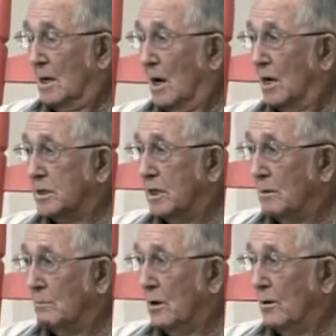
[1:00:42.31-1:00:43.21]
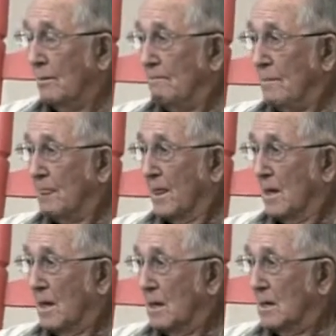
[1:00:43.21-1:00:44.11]
I'd get, uh,
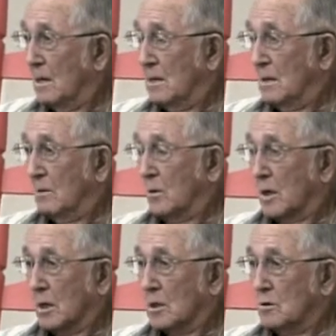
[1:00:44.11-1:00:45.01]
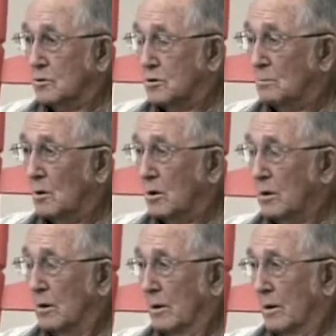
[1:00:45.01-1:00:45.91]
when I closed the
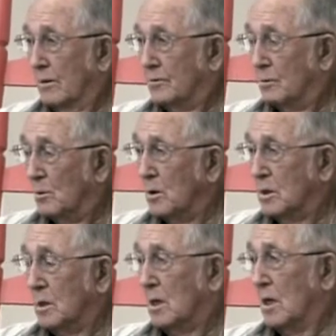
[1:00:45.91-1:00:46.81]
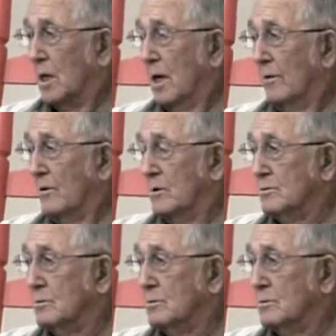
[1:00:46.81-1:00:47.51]
marina, uh, the marina I'd have a, uh,